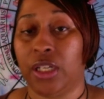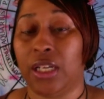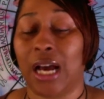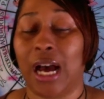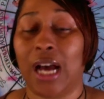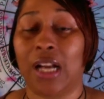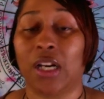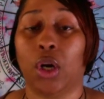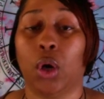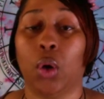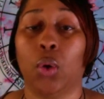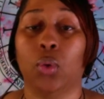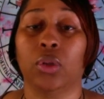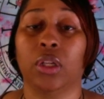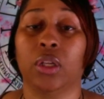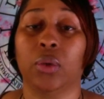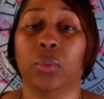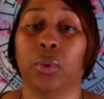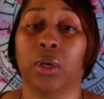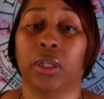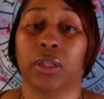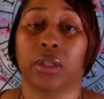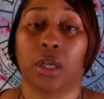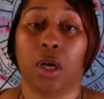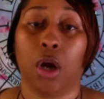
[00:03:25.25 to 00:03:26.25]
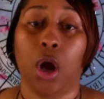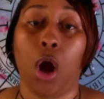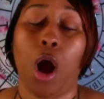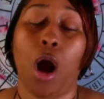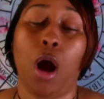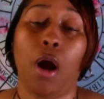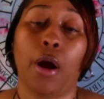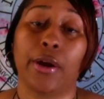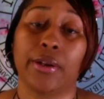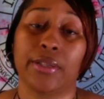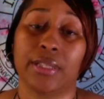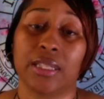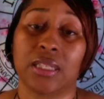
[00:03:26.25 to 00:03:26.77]
not only what the
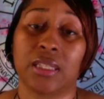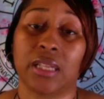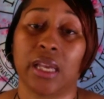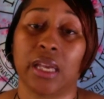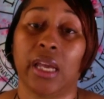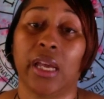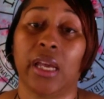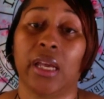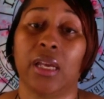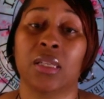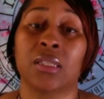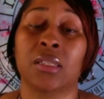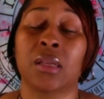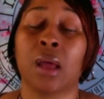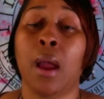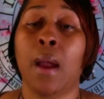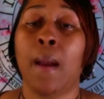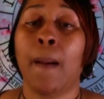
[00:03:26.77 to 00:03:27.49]
card says,